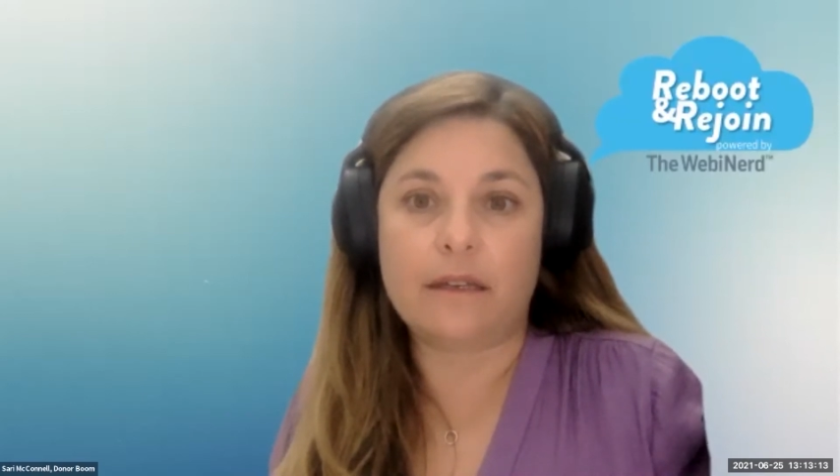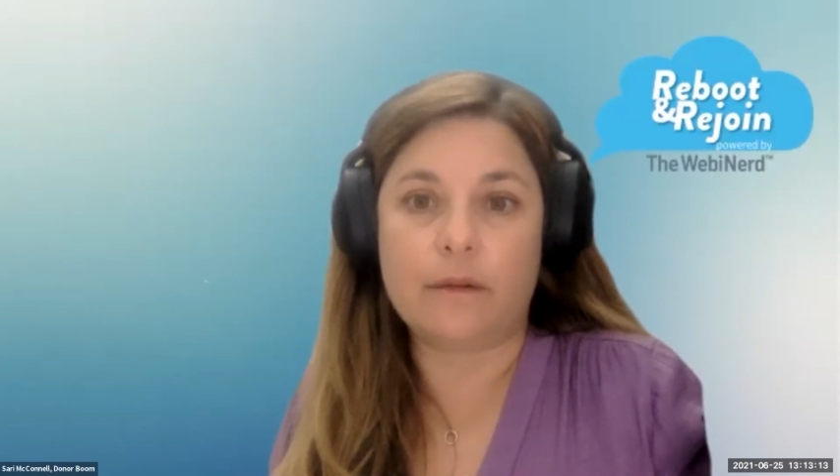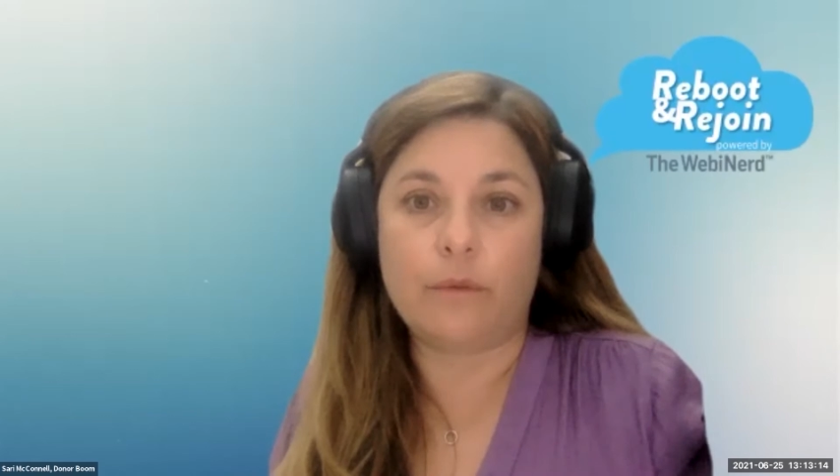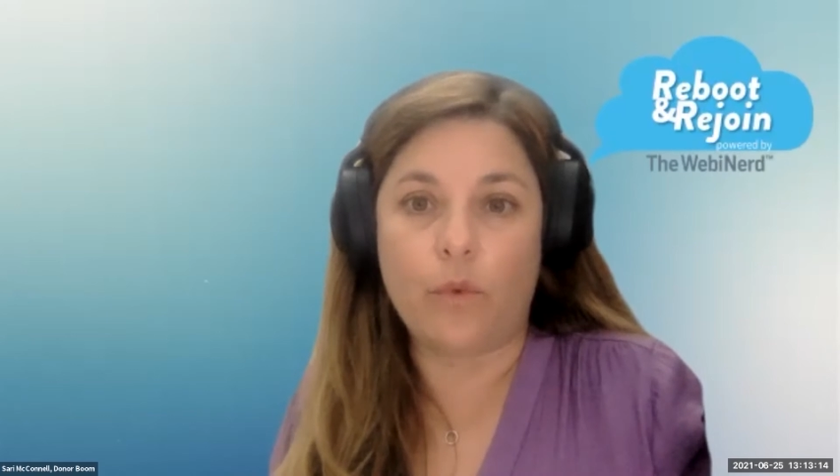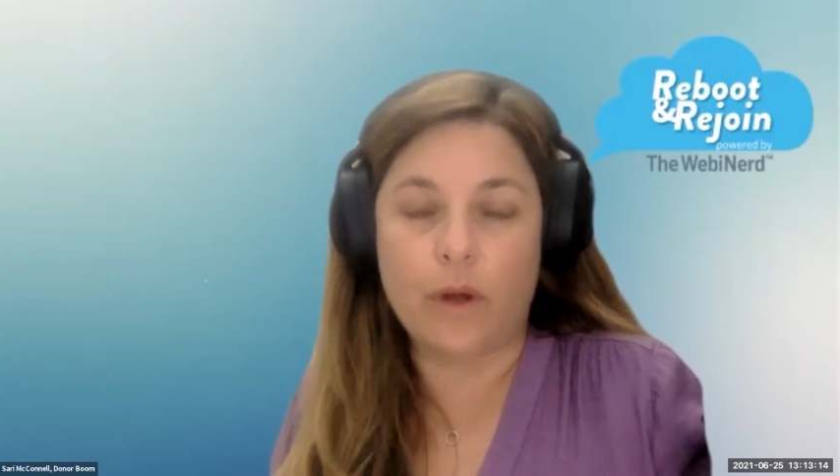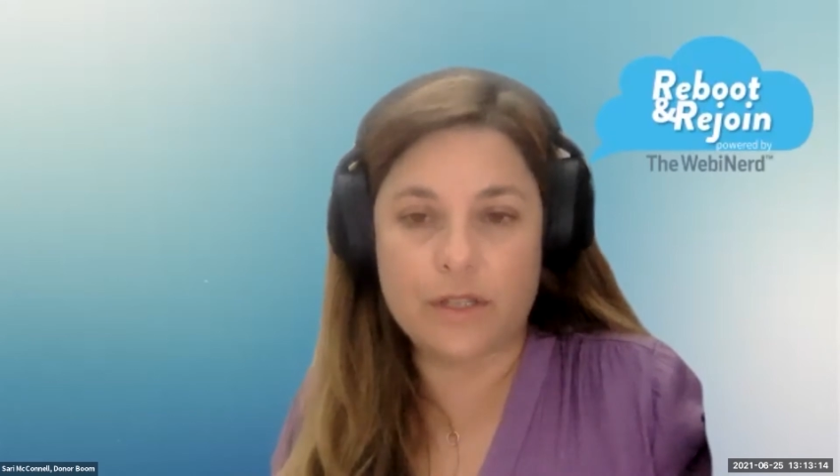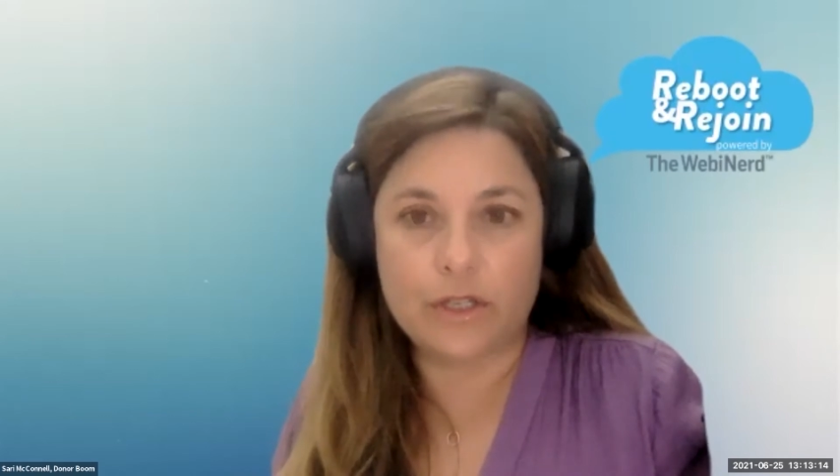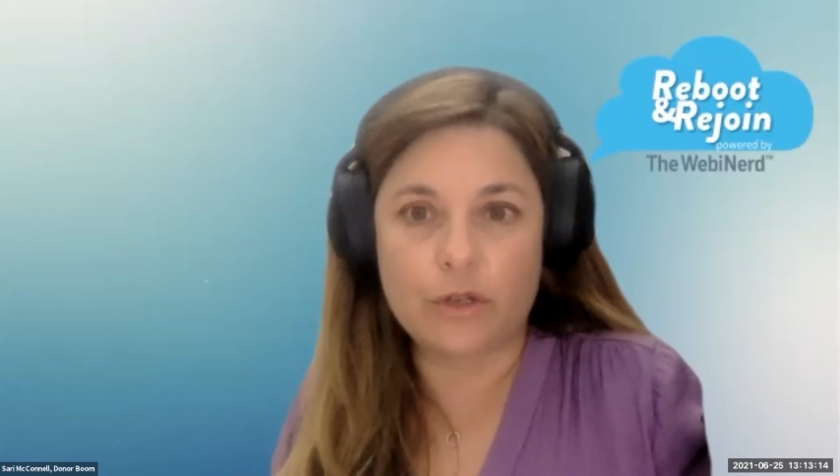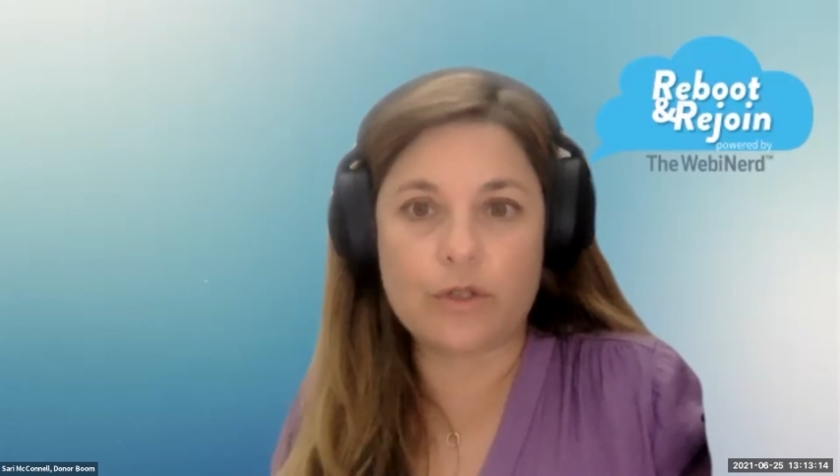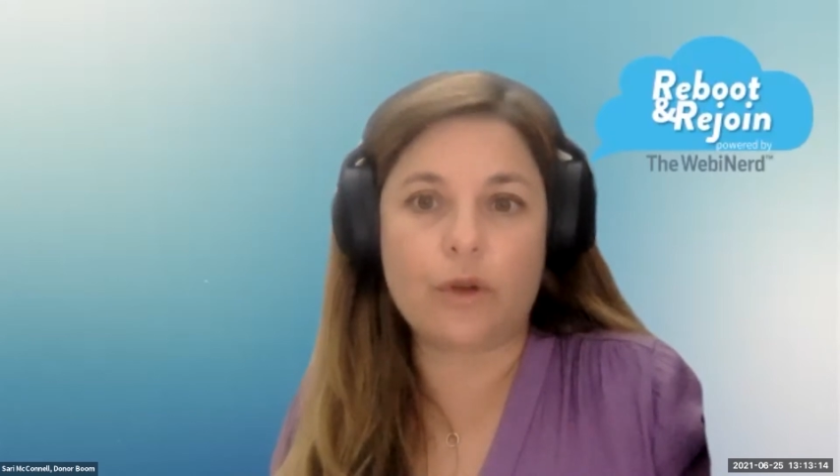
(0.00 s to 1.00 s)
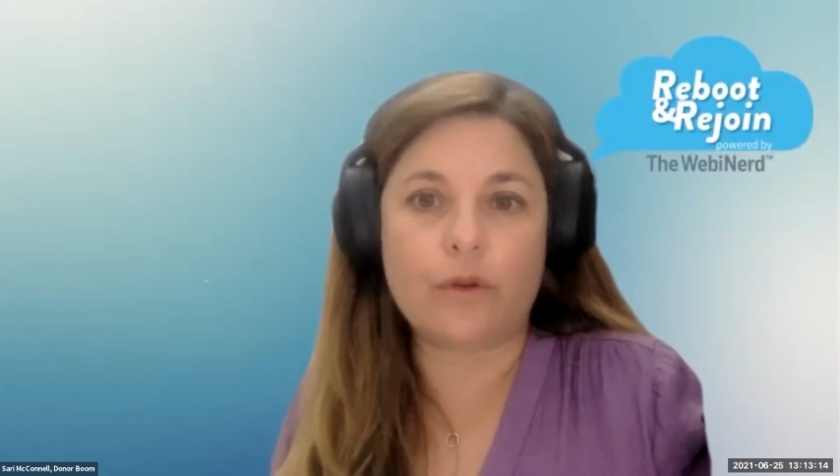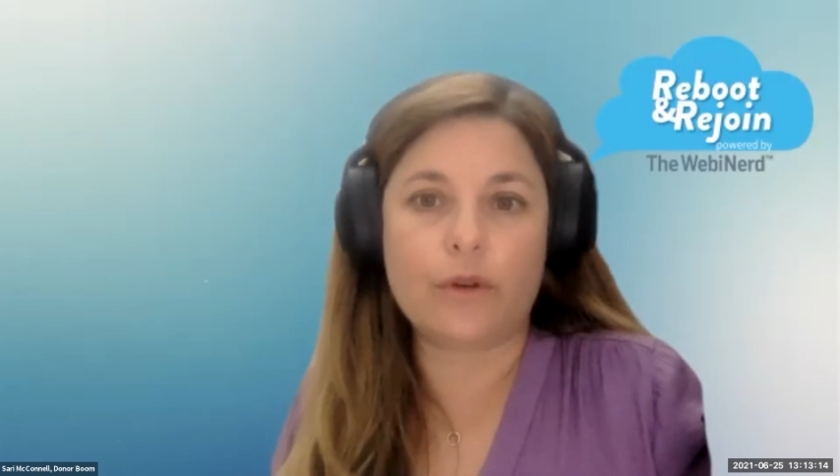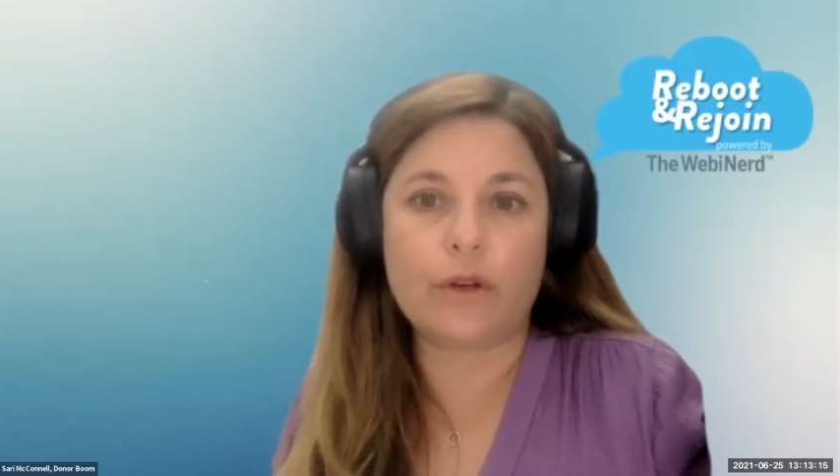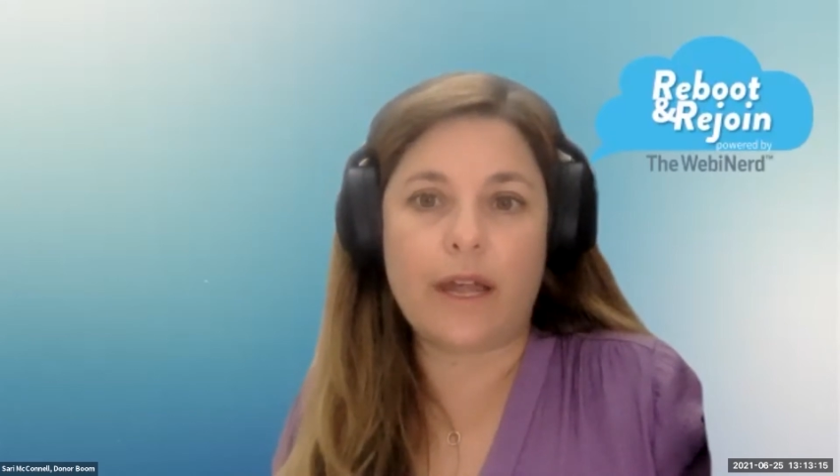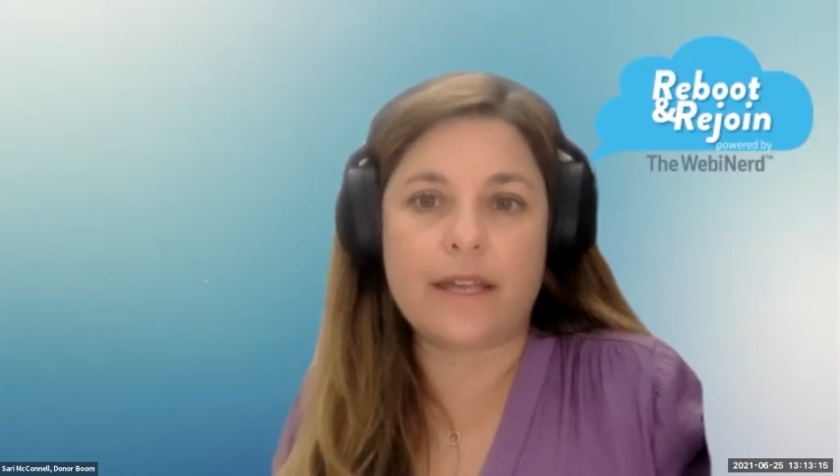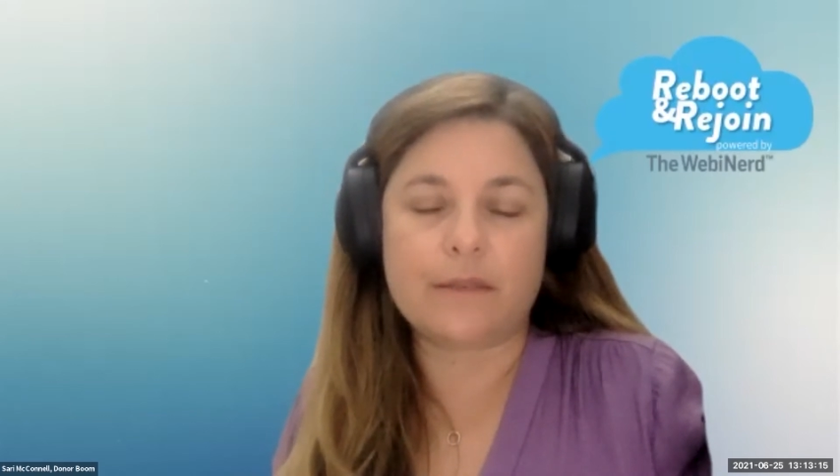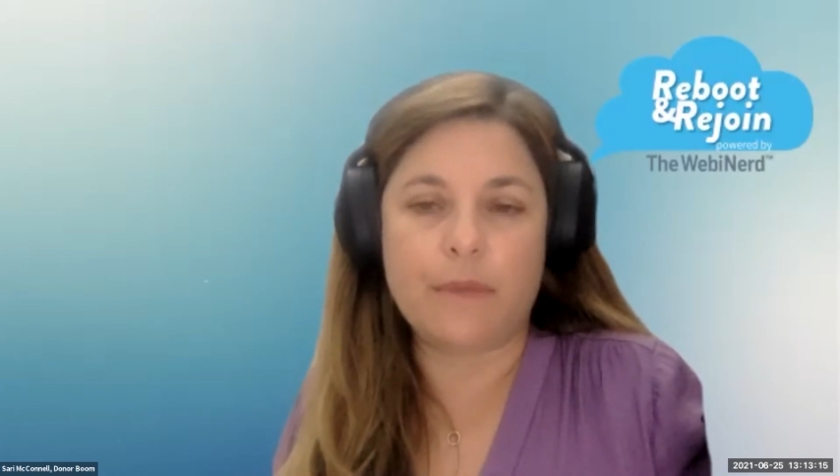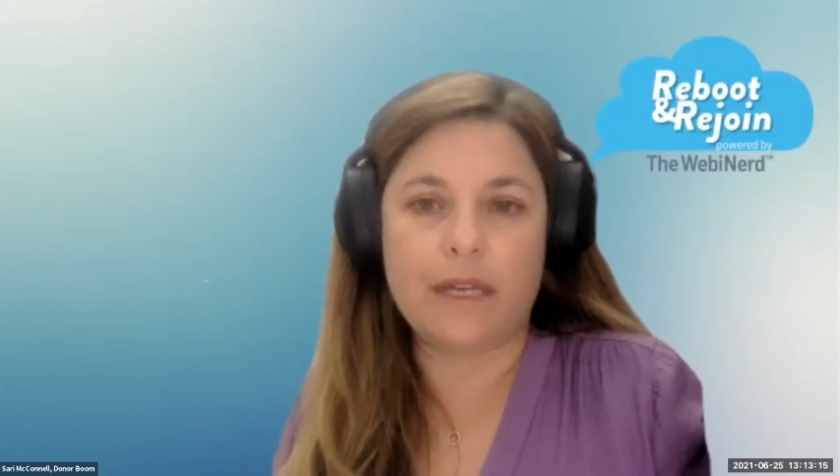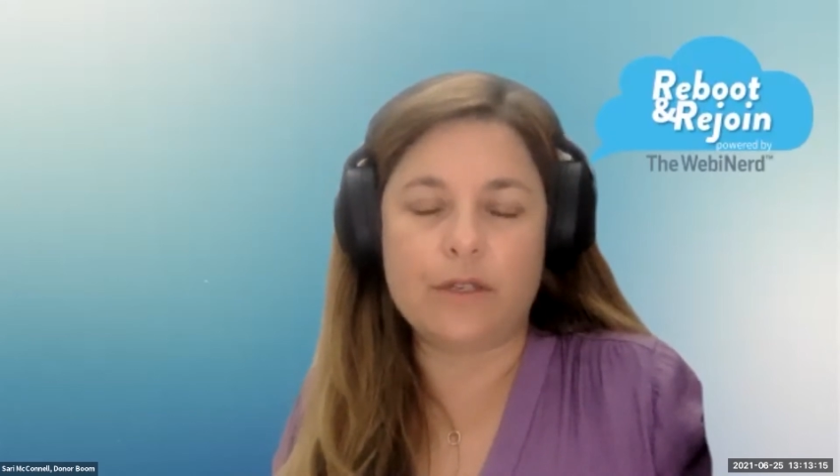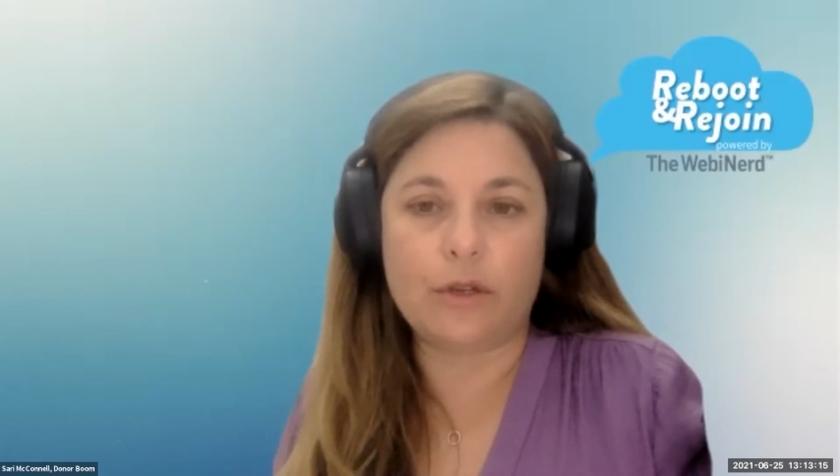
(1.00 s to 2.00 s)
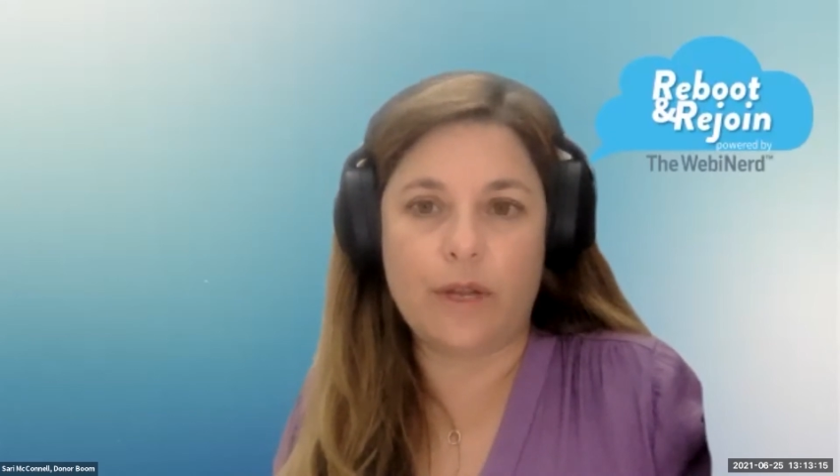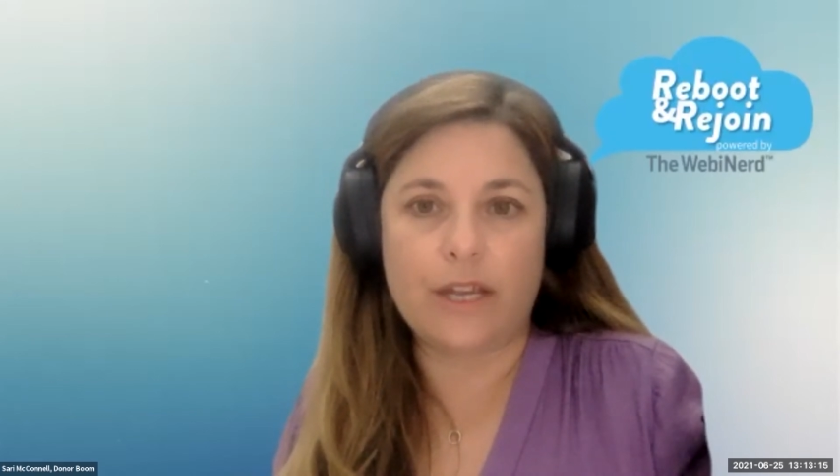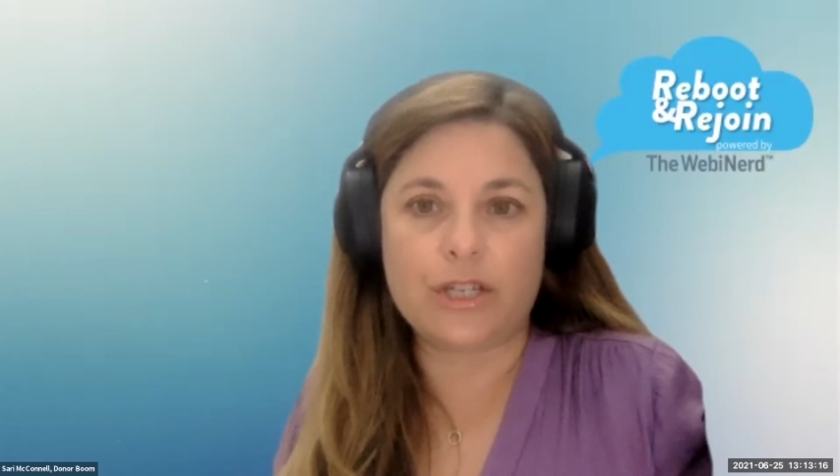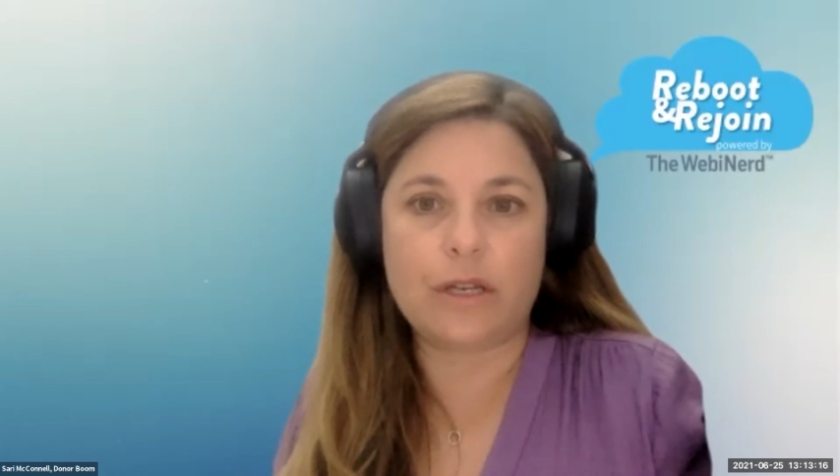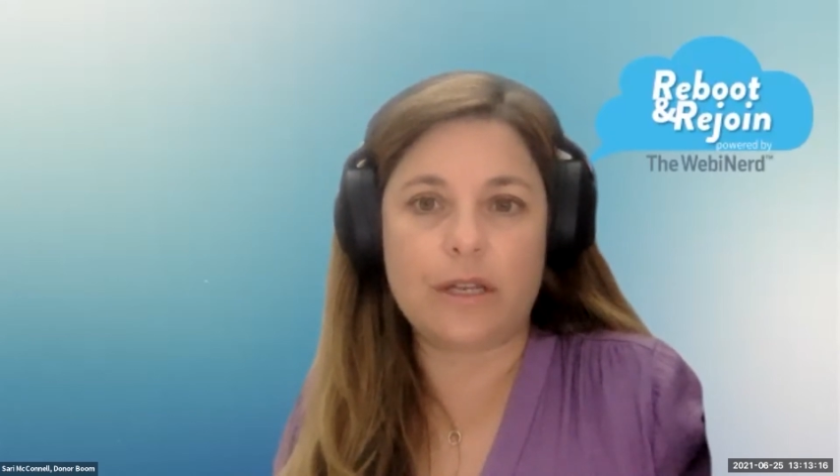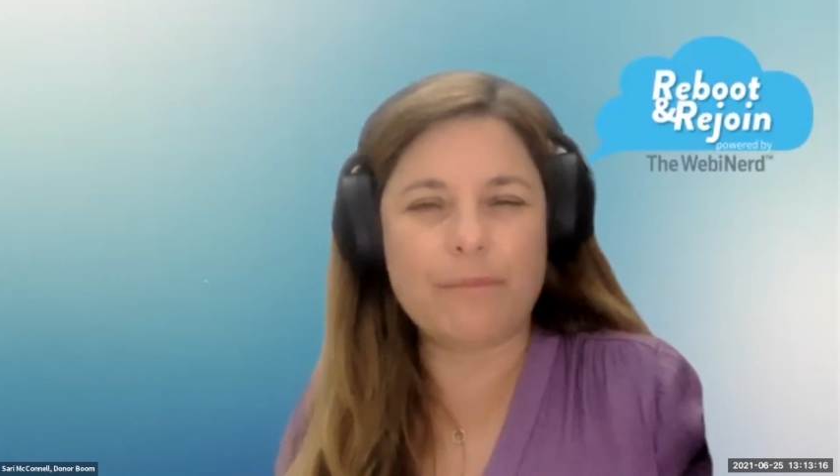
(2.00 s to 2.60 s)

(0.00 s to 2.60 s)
once your donor has made a donation,